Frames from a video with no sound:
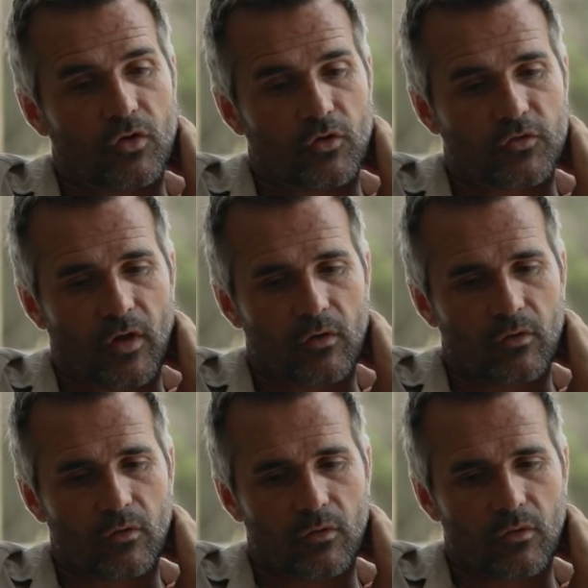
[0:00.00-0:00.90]

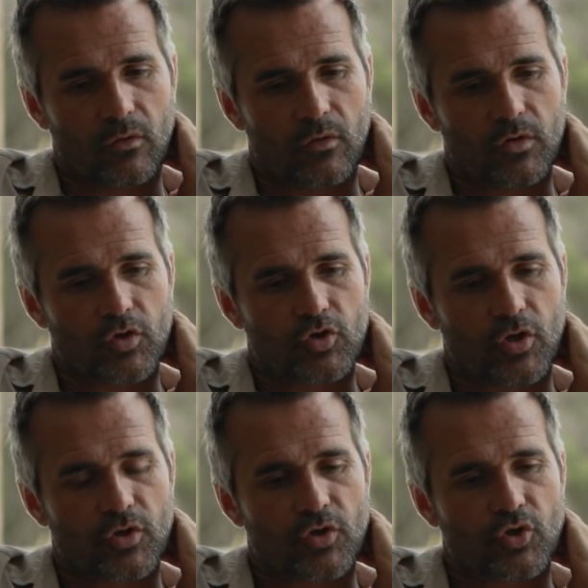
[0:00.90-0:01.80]
so
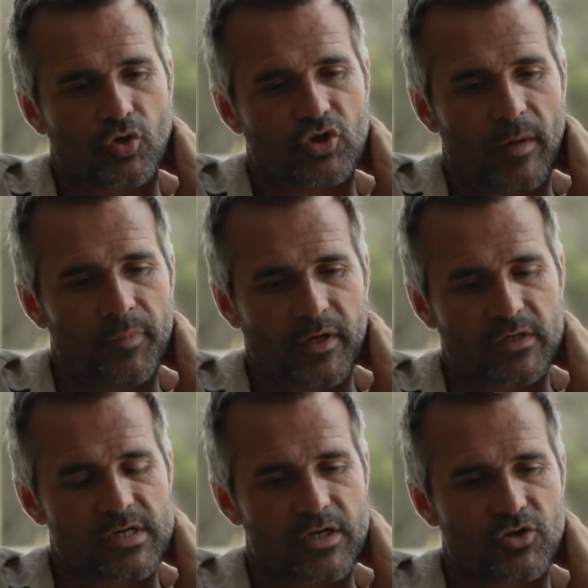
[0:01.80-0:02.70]
uh, uh, jumping
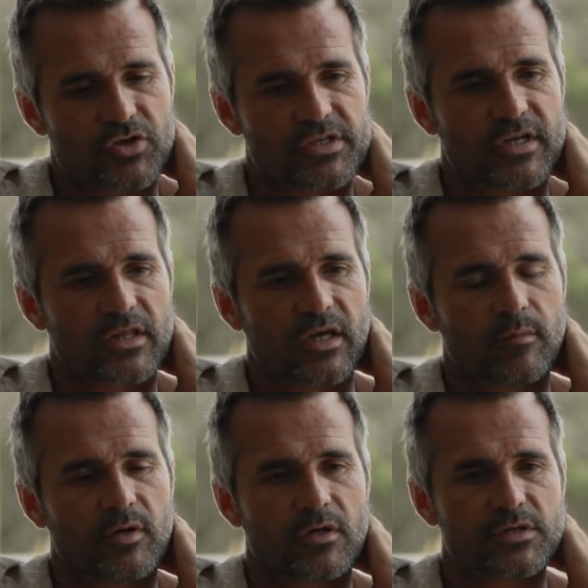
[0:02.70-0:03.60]
is an interesting
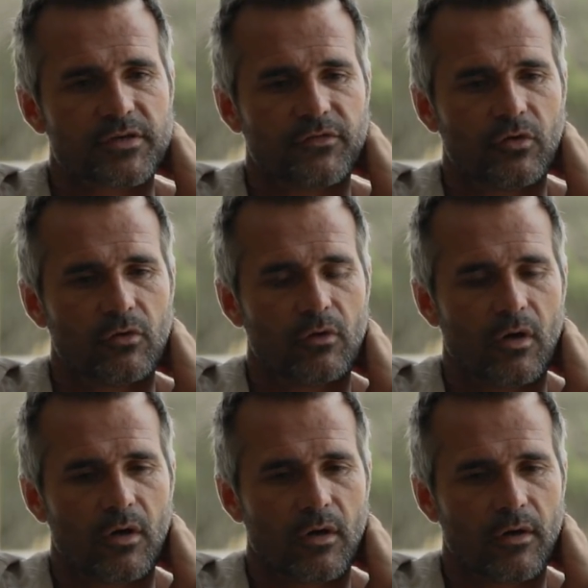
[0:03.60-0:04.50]
thing because if you
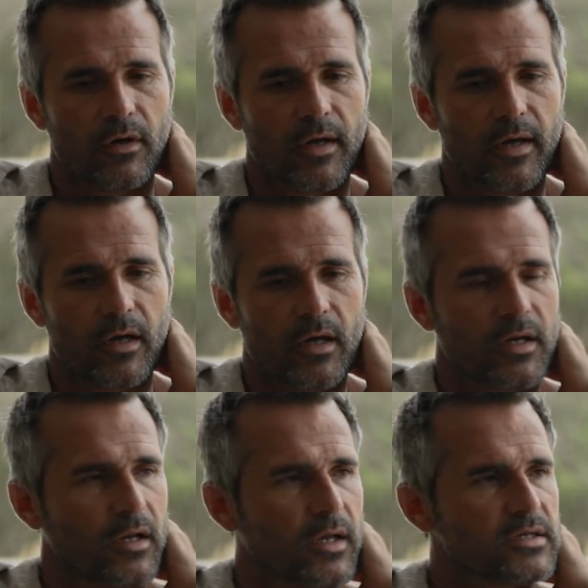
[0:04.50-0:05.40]
are uh,
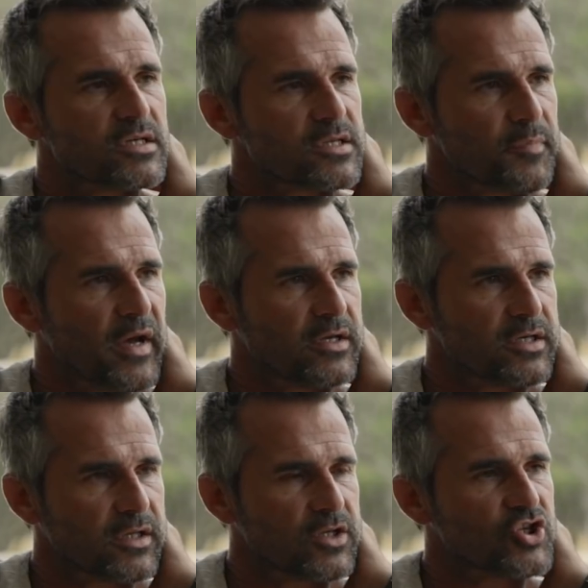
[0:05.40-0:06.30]

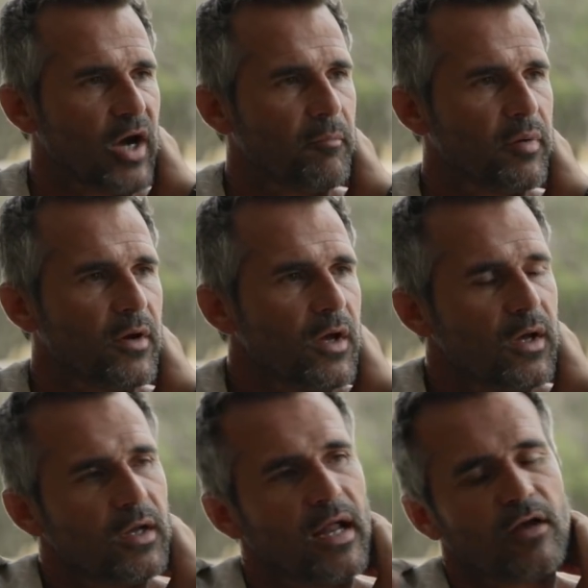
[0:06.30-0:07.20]
anticipating the jump,
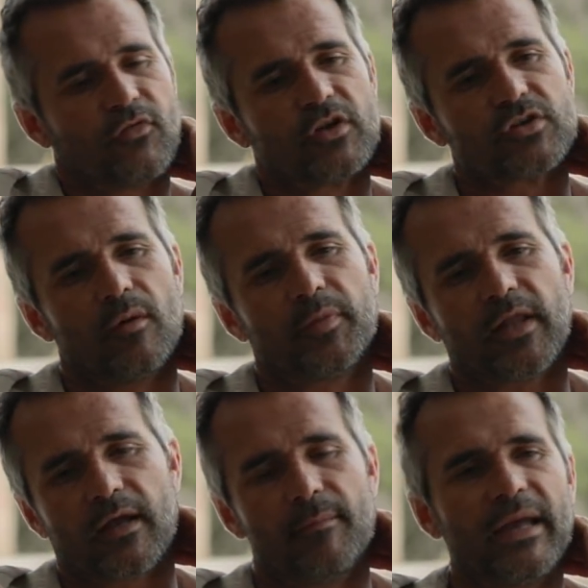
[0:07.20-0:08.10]
like for example,
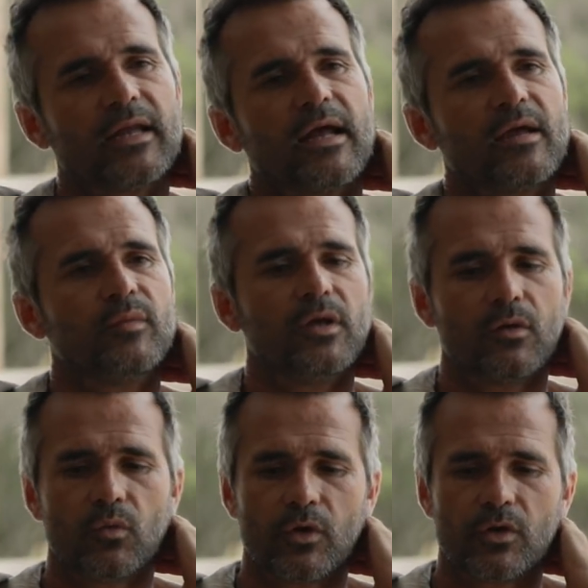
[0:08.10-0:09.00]
like a Meg and
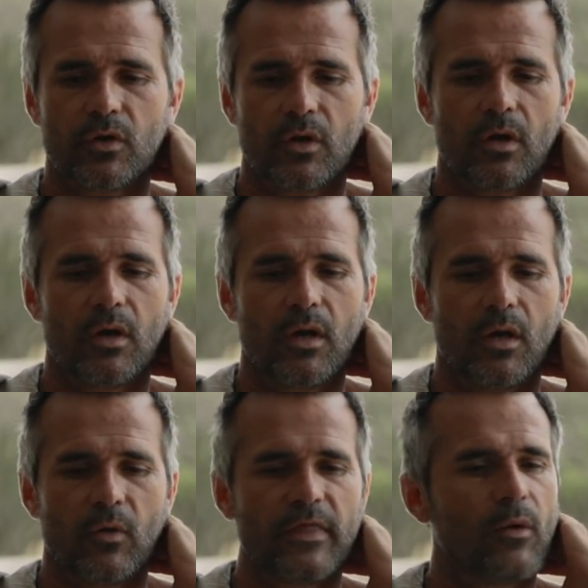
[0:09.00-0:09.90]
Amy would,
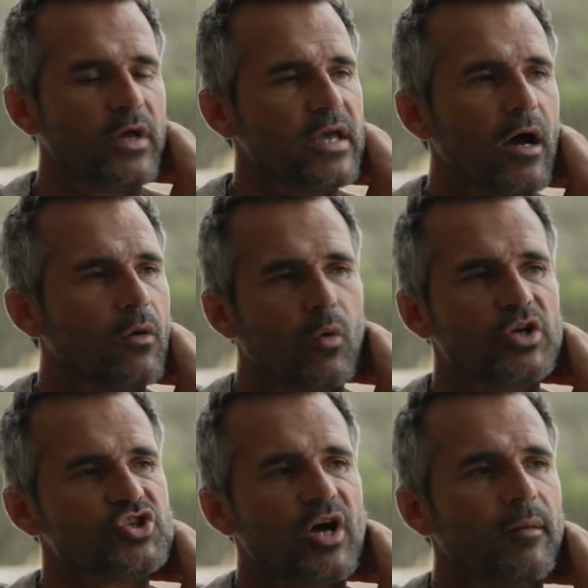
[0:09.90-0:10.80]
when they were young,
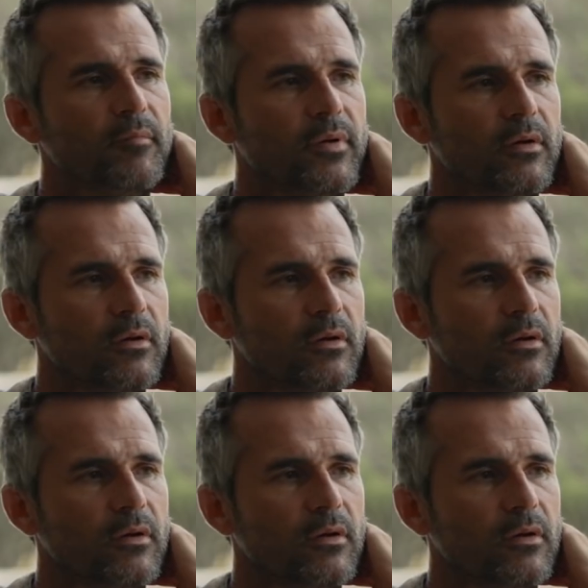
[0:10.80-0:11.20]
always jump.